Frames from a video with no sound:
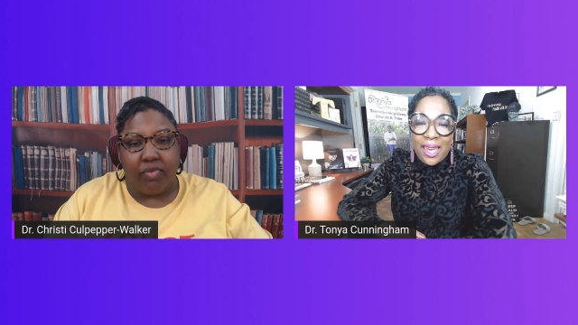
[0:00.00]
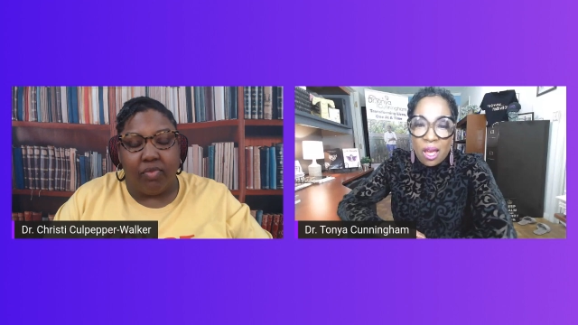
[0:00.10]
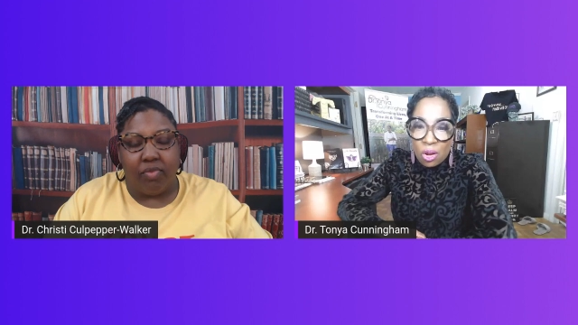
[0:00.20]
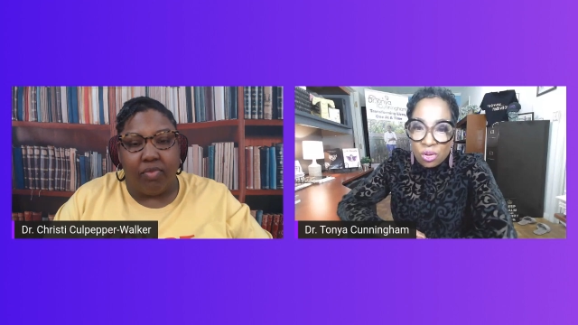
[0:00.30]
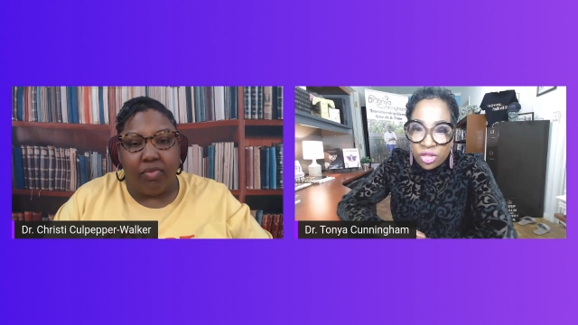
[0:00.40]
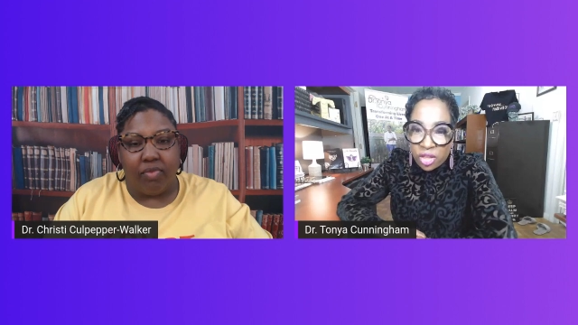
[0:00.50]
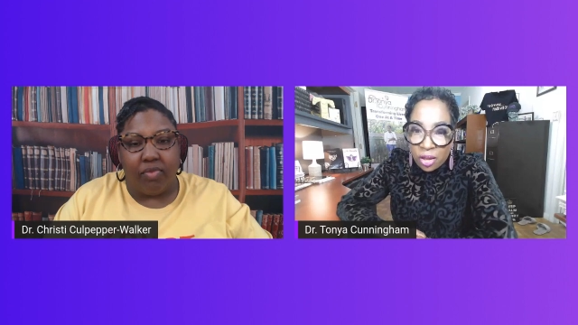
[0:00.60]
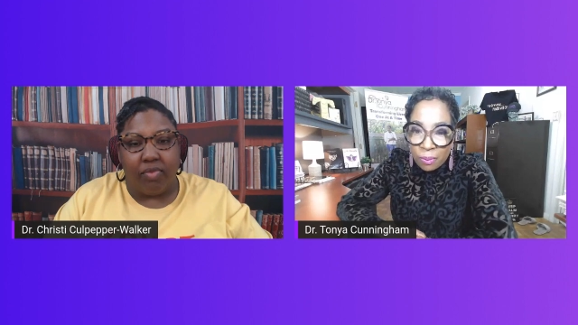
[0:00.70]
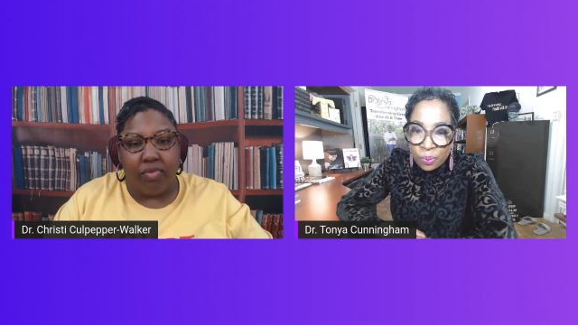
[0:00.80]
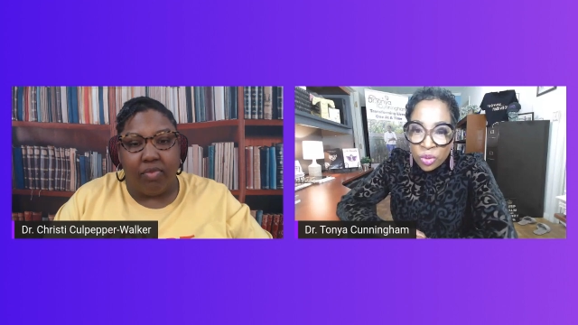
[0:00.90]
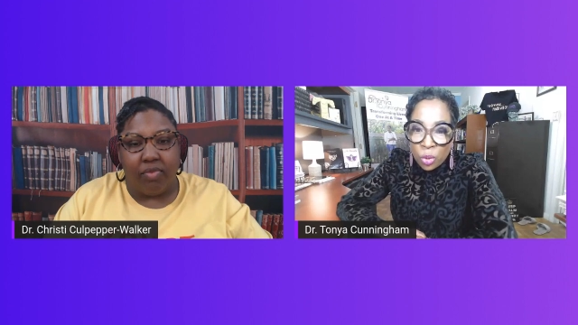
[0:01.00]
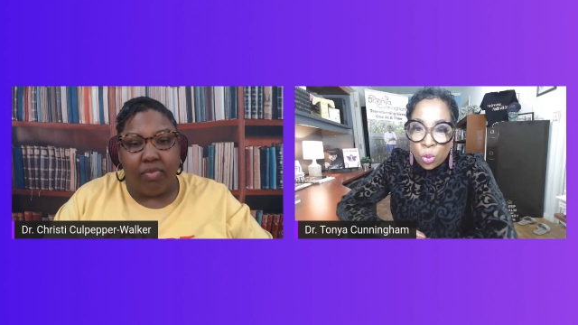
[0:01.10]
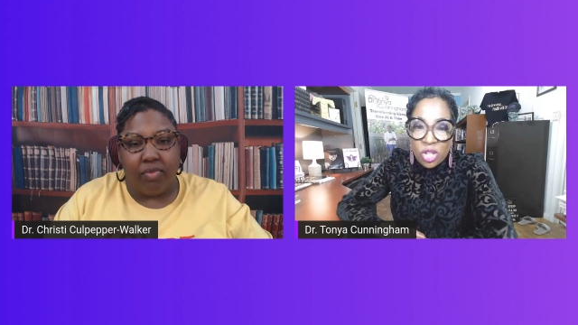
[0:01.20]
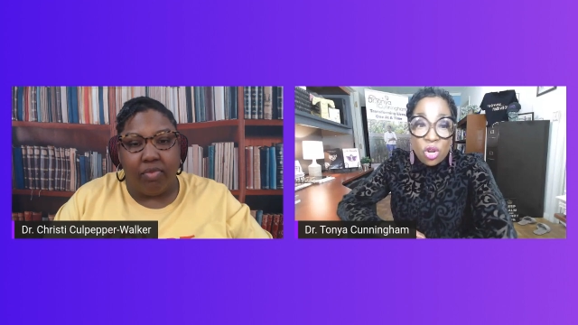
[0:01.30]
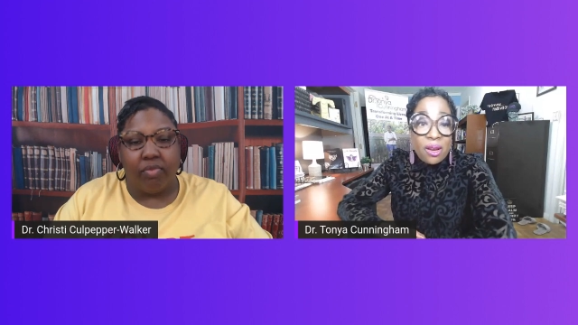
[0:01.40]
Speaker 1: health.
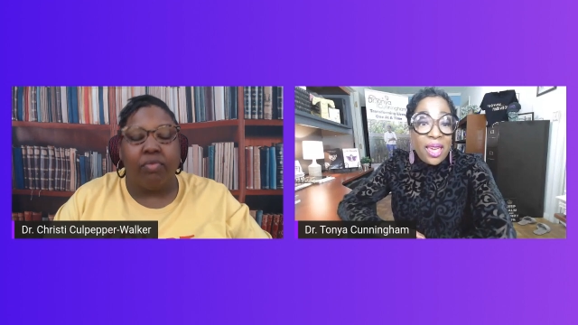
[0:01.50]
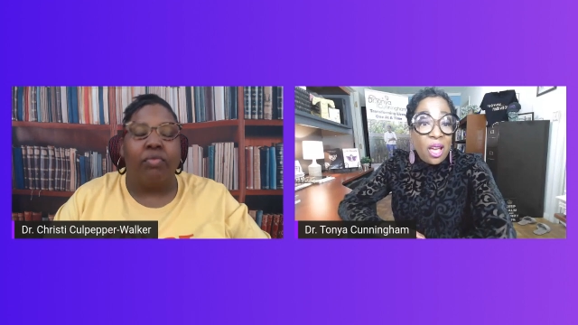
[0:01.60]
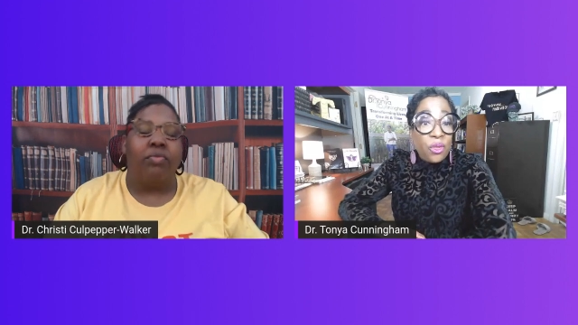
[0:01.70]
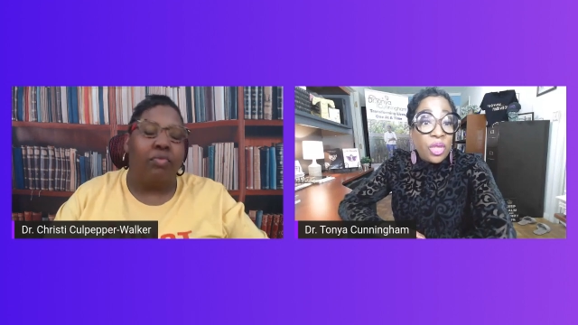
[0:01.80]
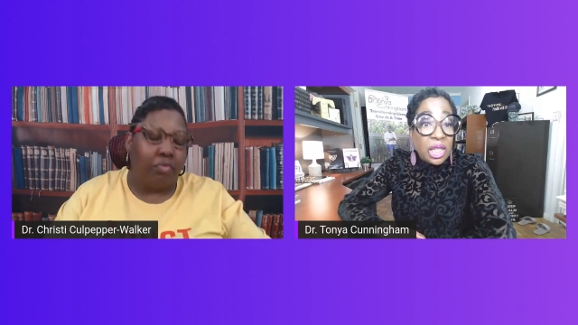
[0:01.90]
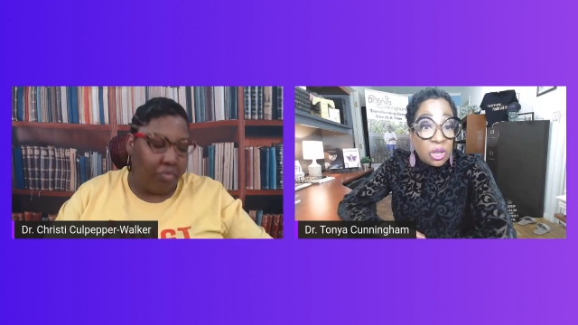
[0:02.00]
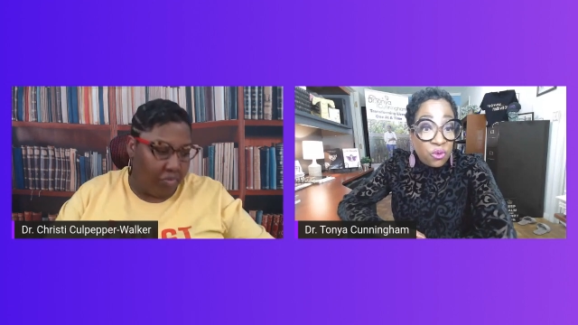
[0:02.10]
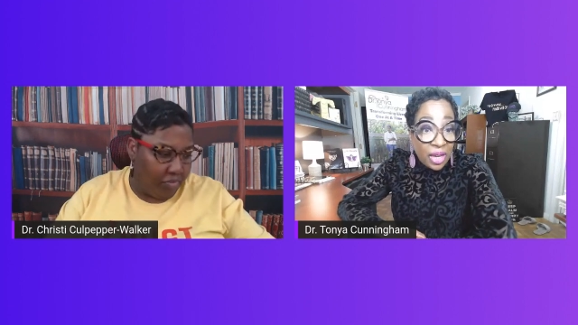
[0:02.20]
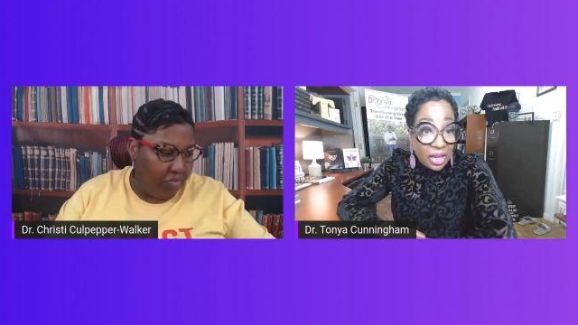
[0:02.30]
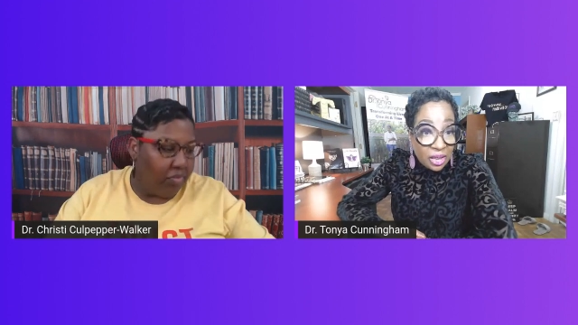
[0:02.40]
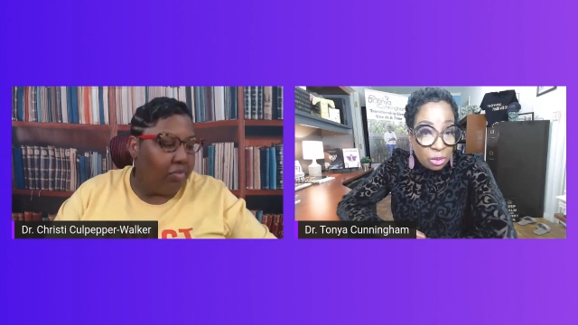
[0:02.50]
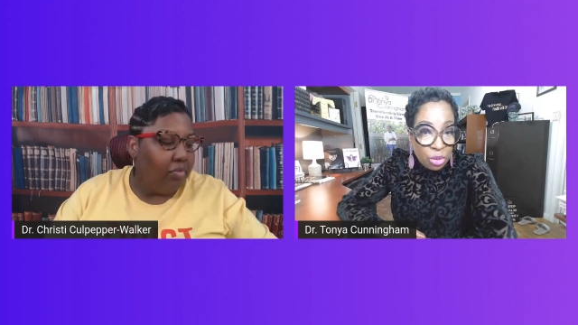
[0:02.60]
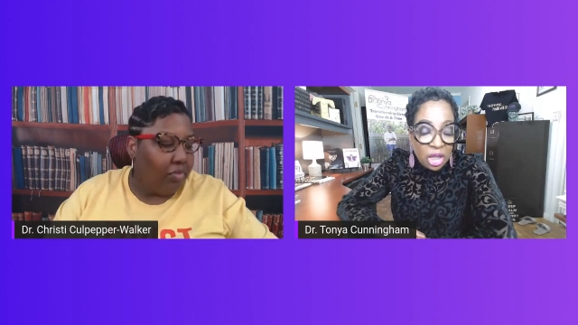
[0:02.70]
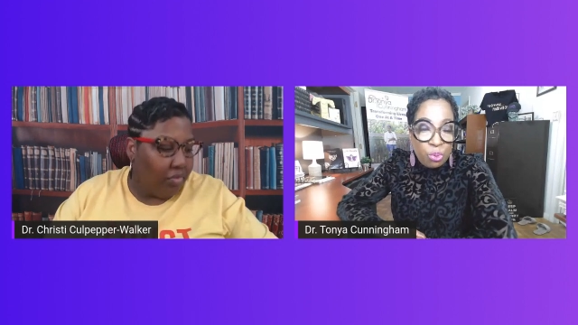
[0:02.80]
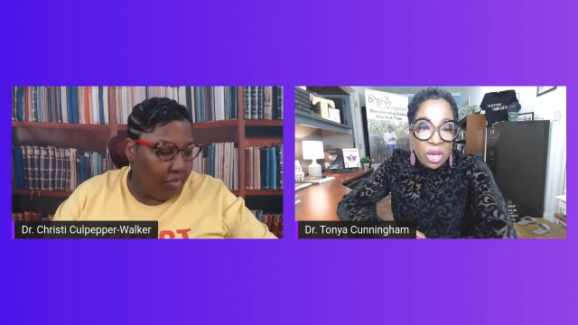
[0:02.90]
When your mm. health is failing,
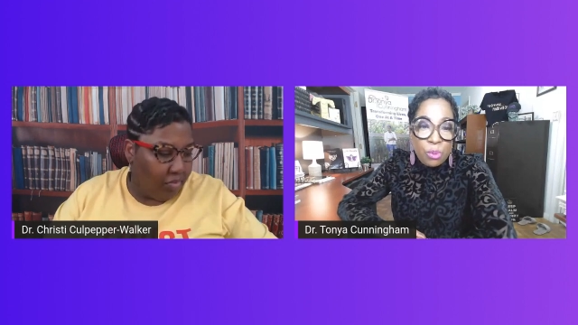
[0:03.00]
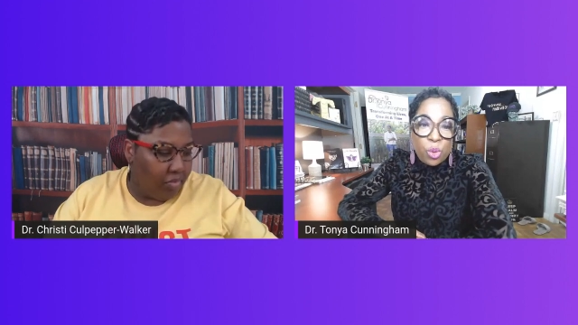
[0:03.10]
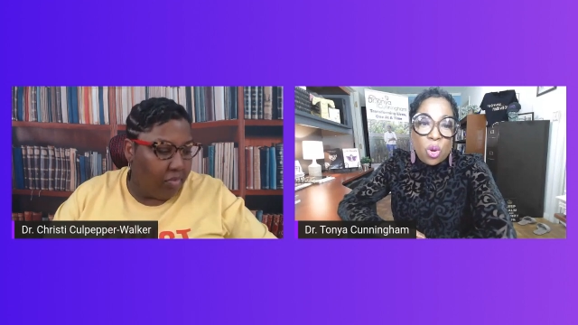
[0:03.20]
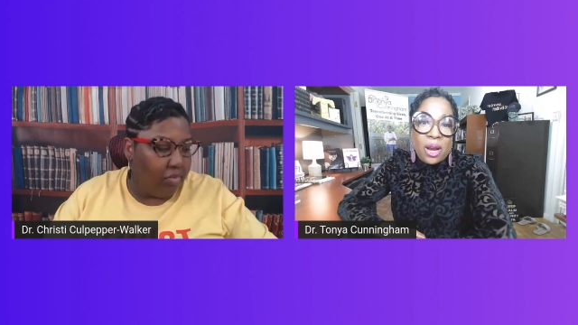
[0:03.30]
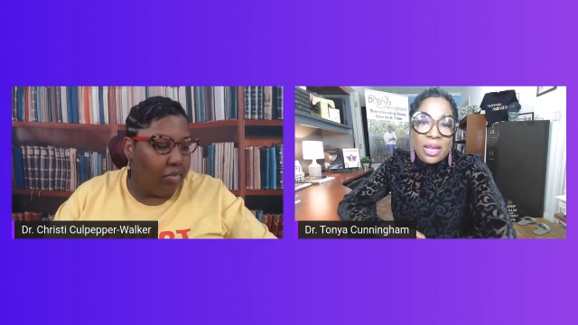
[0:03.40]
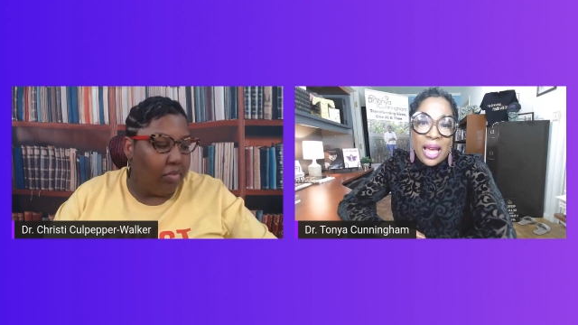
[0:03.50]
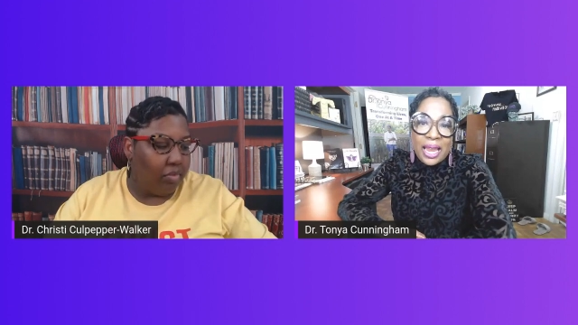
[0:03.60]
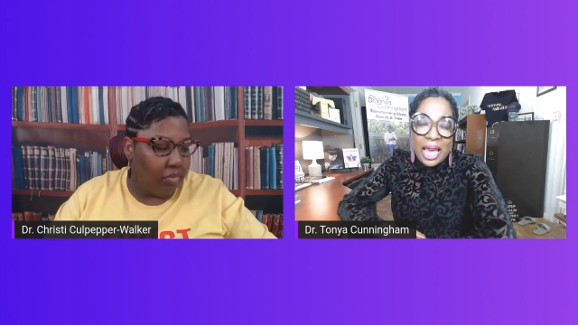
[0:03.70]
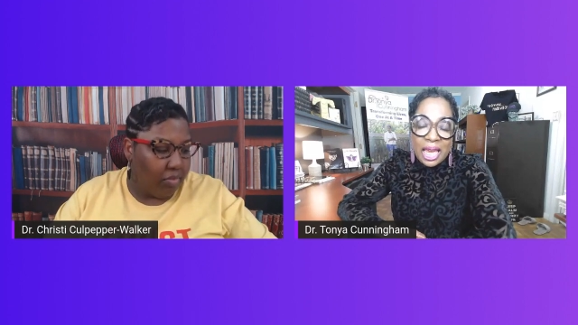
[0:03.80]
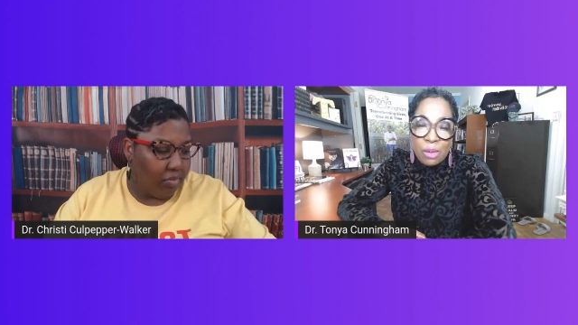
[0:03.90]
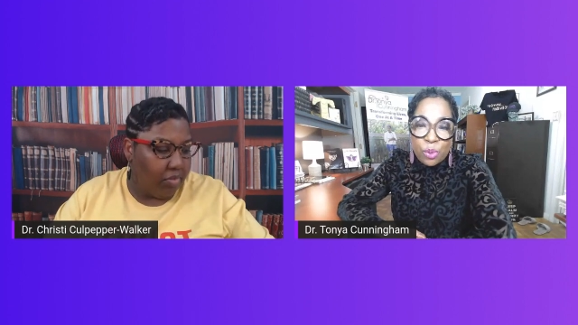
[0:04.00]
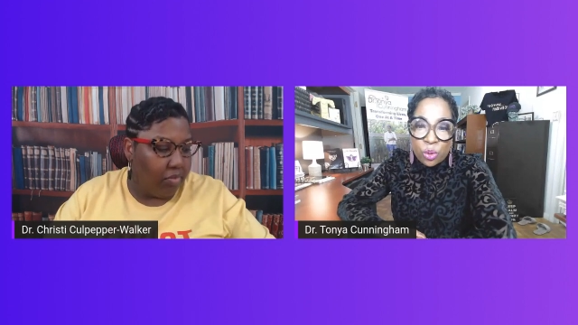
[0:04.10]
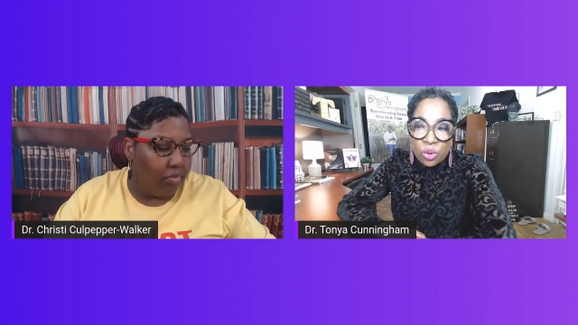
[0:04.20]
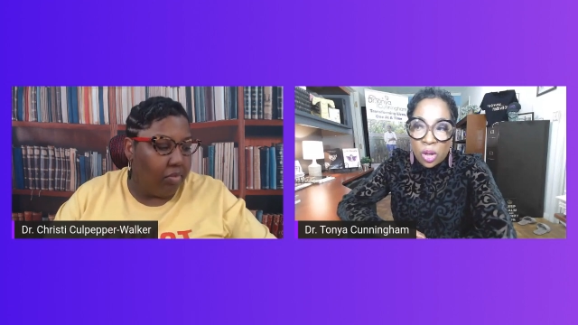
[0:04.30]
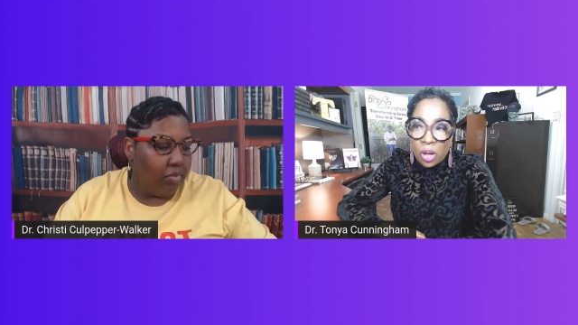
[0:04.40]
many people are not able